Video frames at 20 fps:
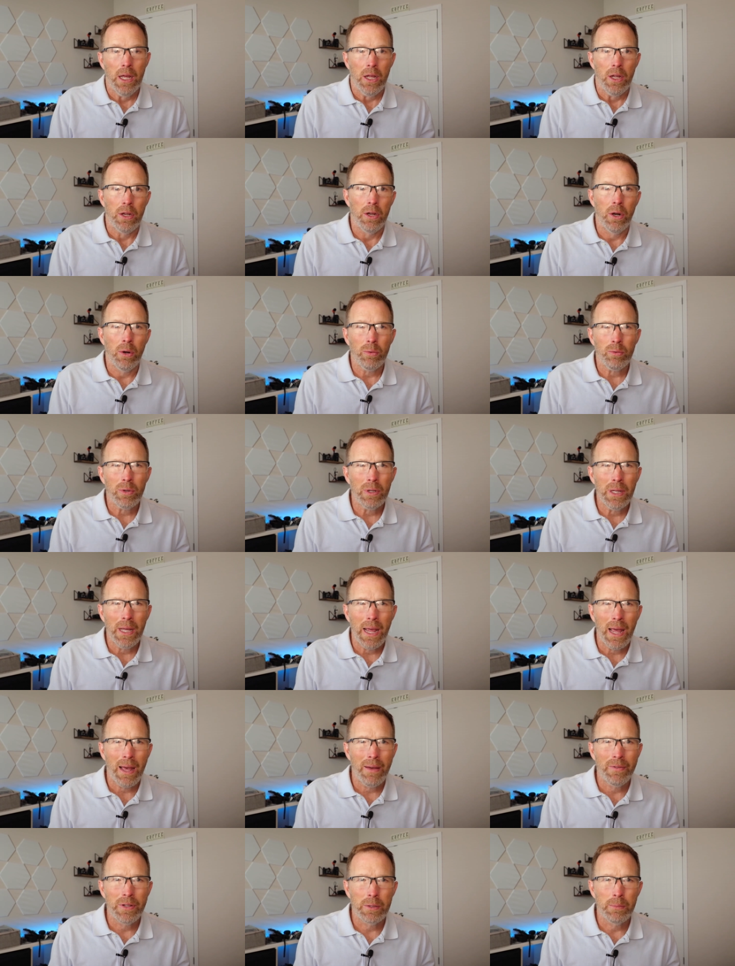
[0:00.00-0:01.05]
you don't really
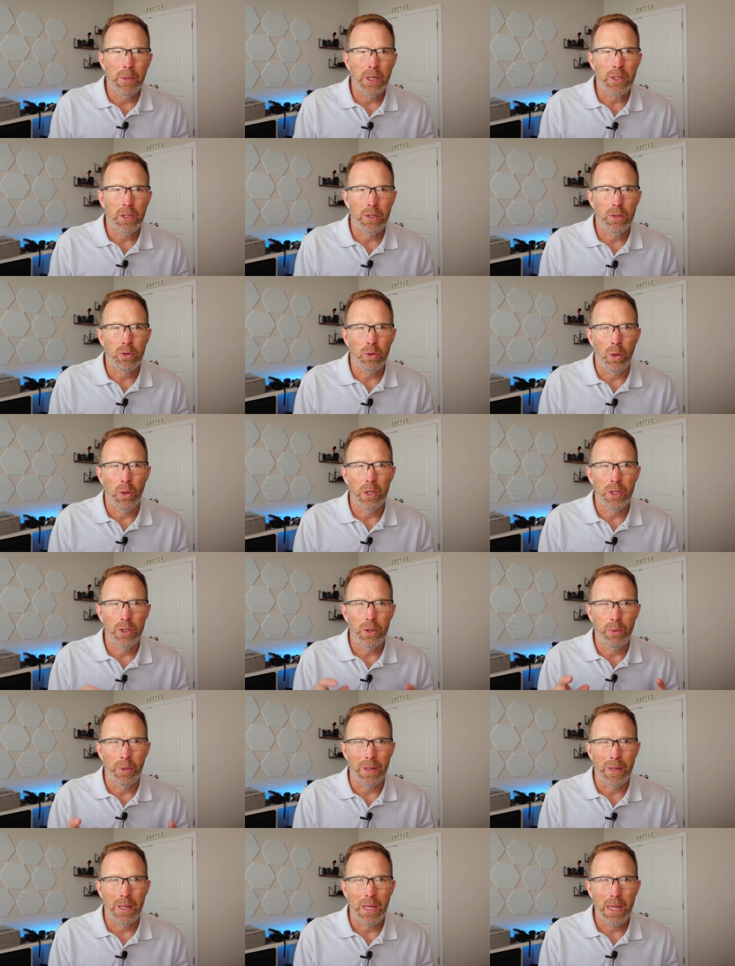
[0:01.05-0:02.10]
have as much control as
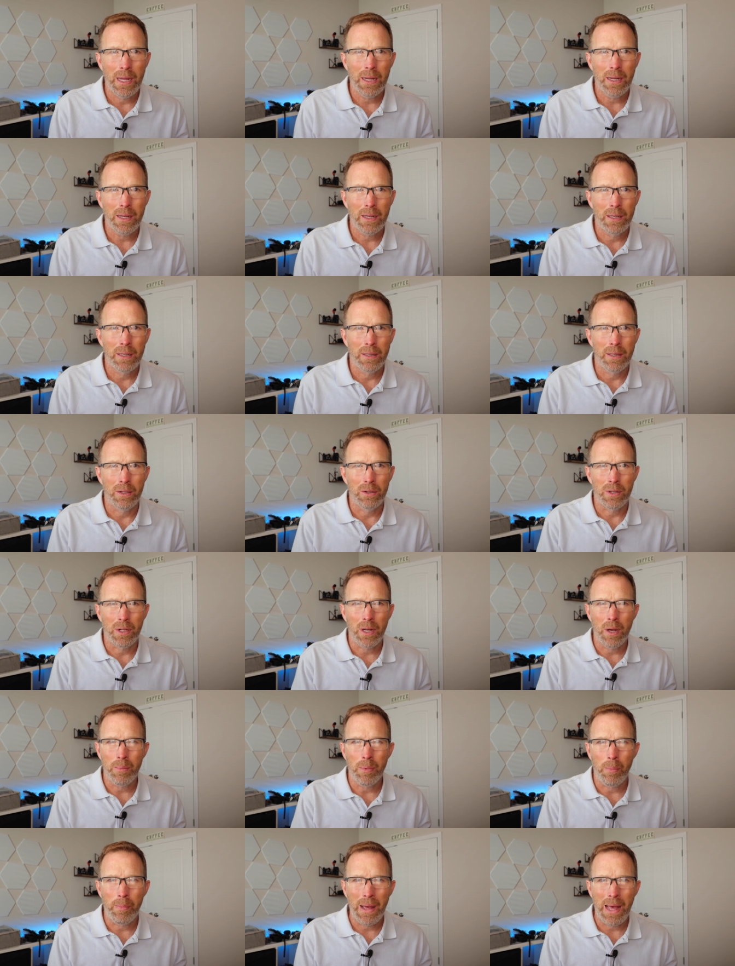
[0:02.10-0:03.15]
you would think. There's a
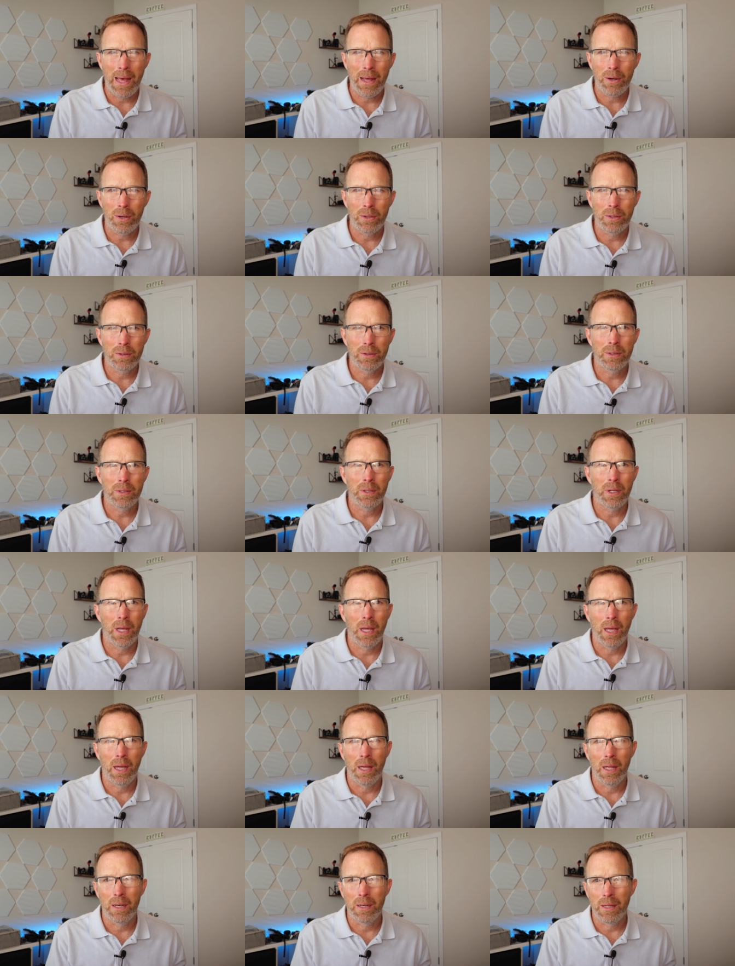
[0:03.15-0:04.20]
couple patterns
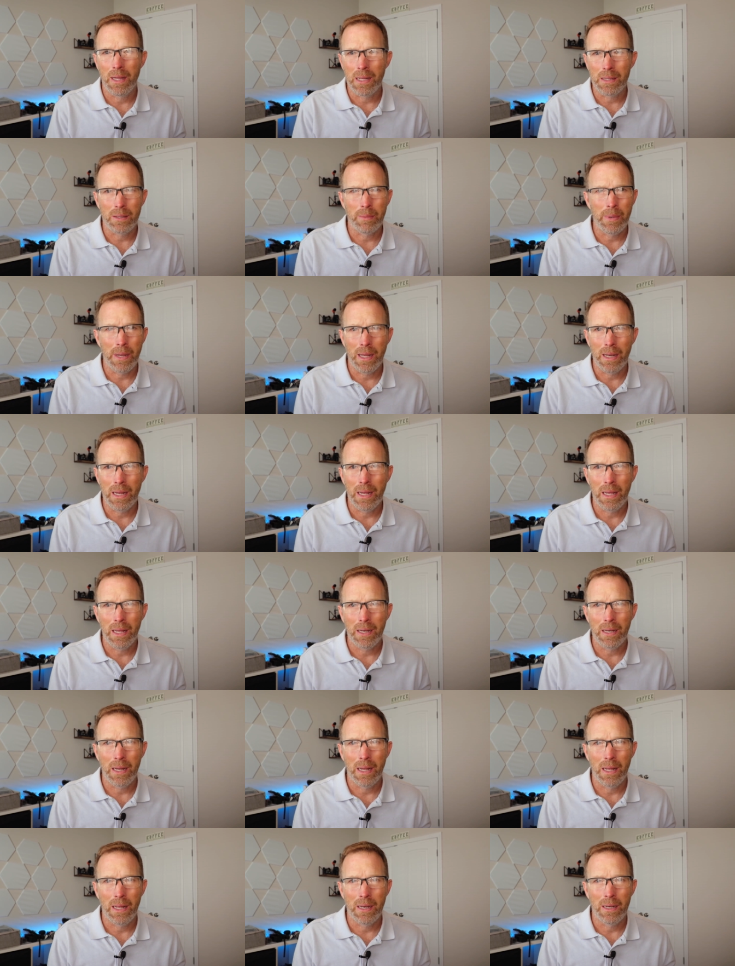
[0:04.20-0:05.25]
and that's about
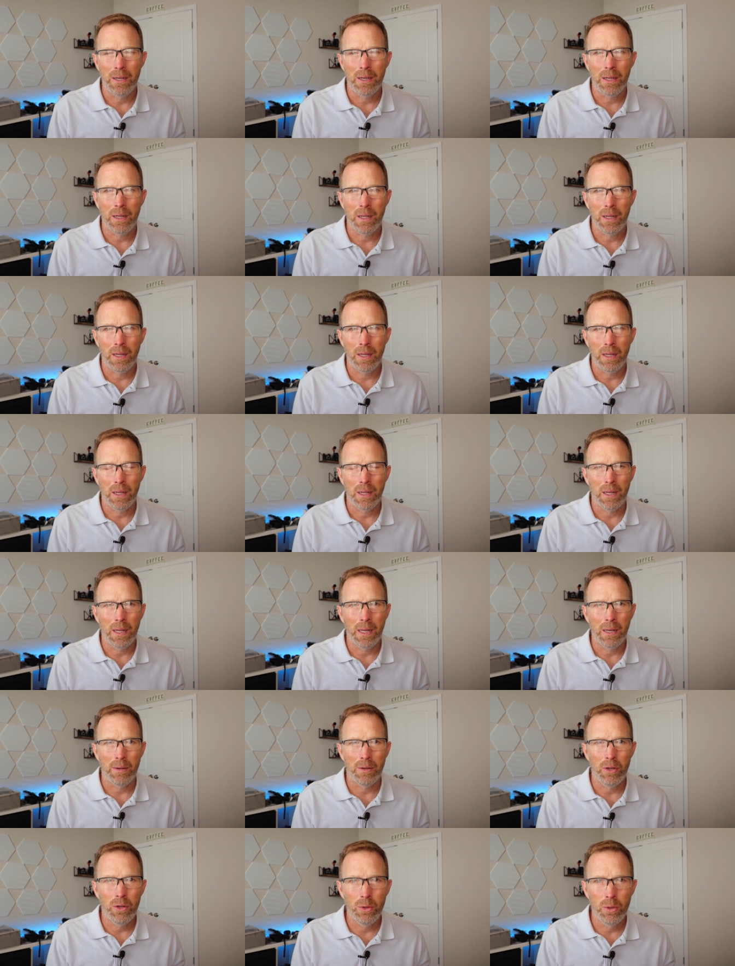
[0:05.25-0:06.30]
it. And
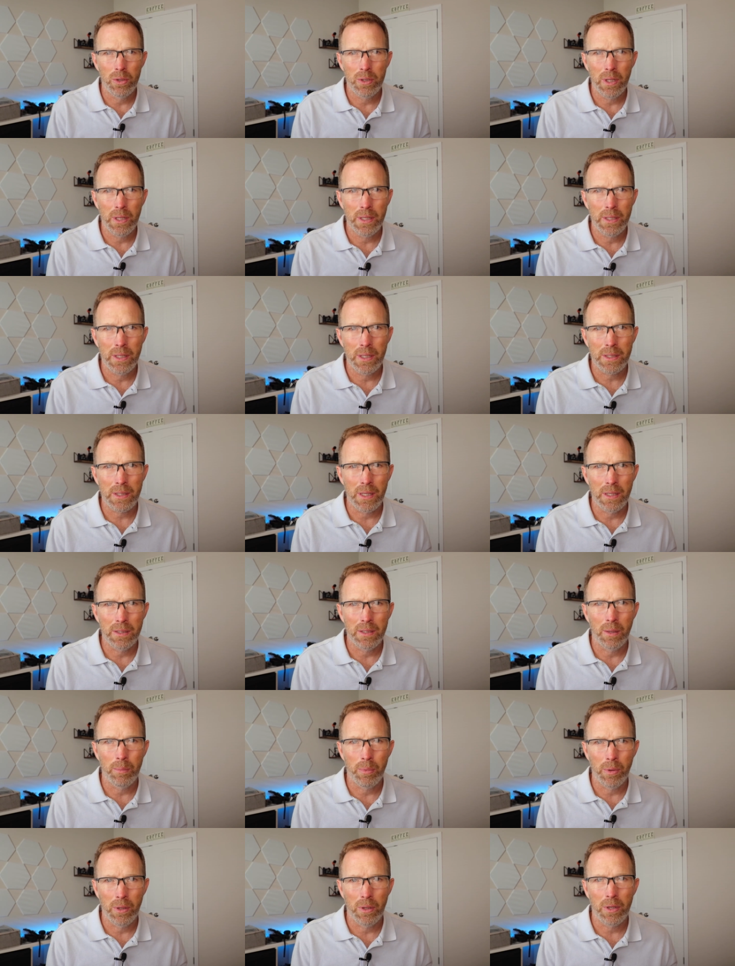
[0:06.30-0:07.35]
it usually just ends
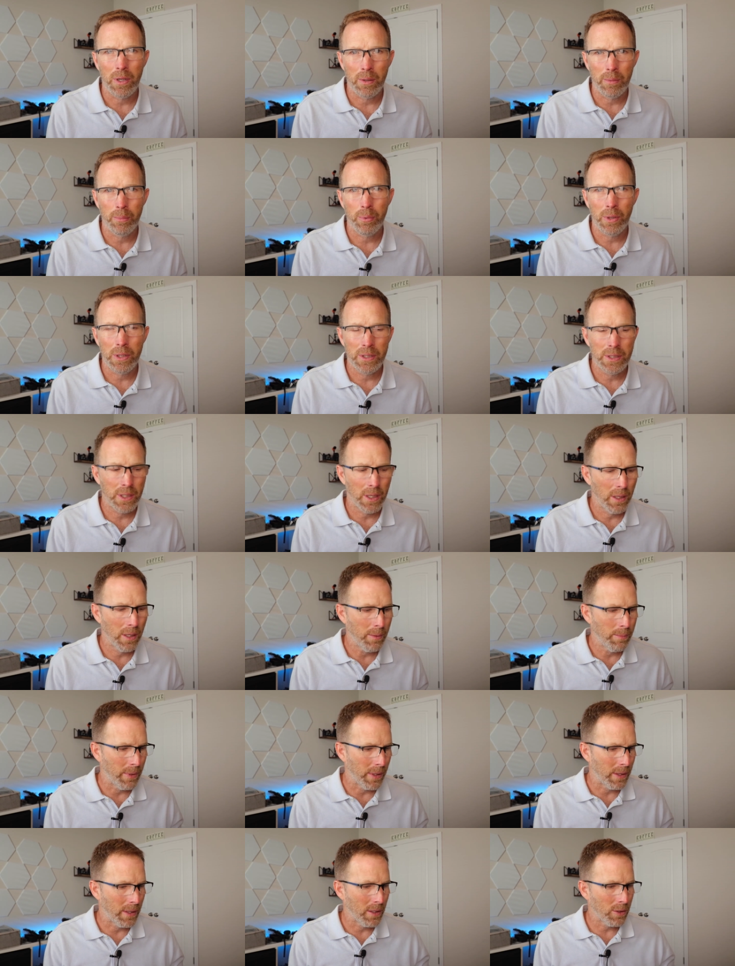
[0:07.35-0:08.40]
up looking pretty silly.
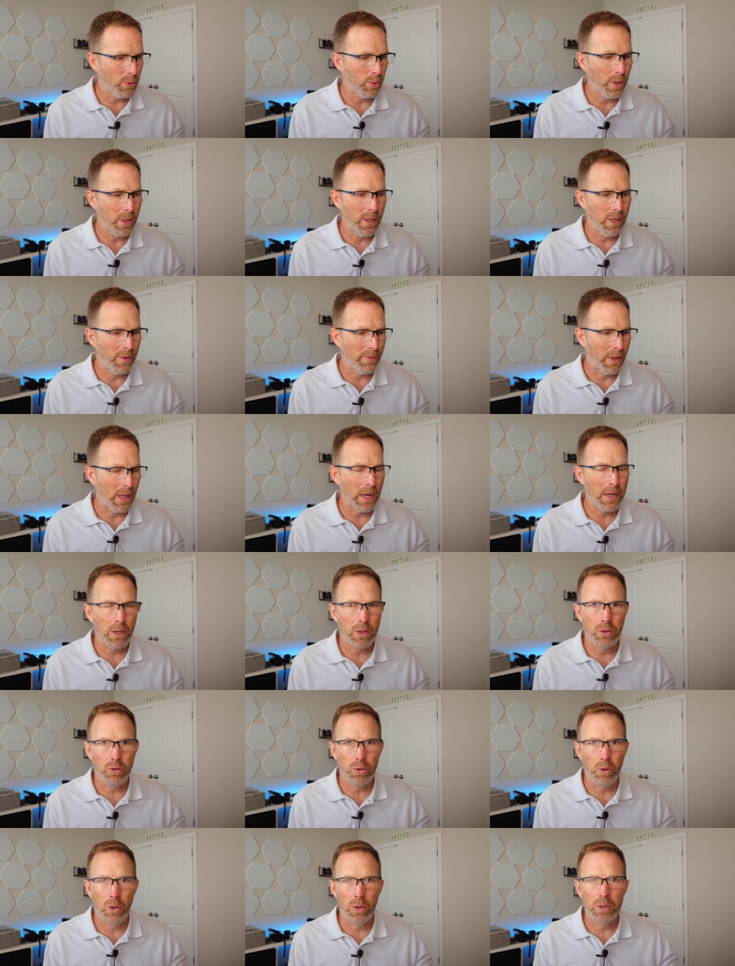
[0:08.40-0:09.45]
But this one, you have a lot of
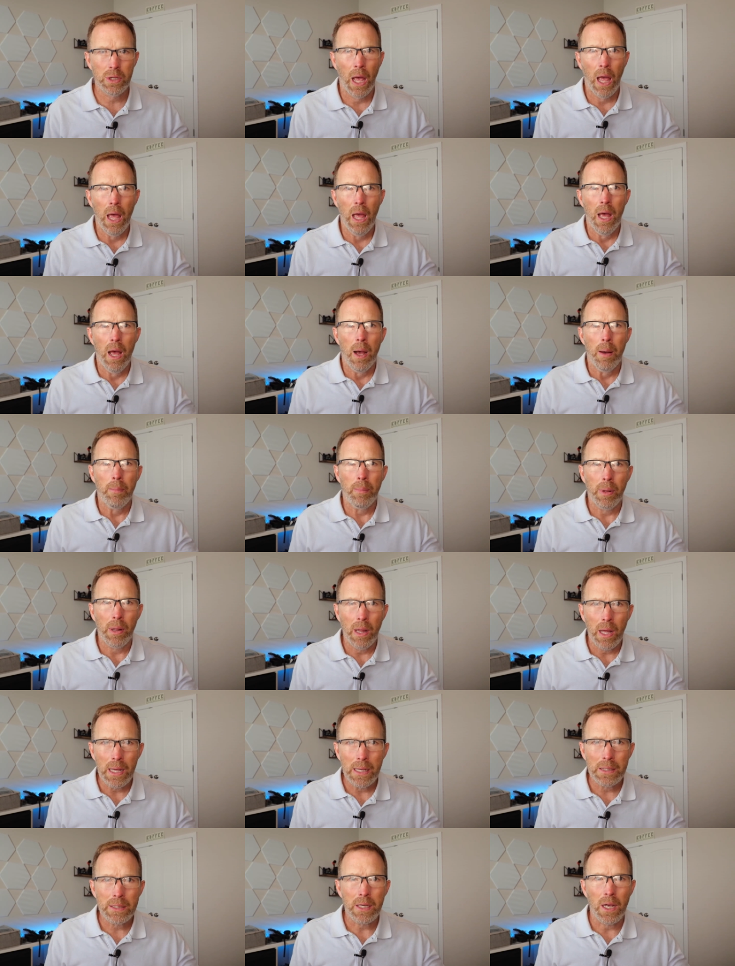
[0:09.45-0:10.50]
controls. Plus,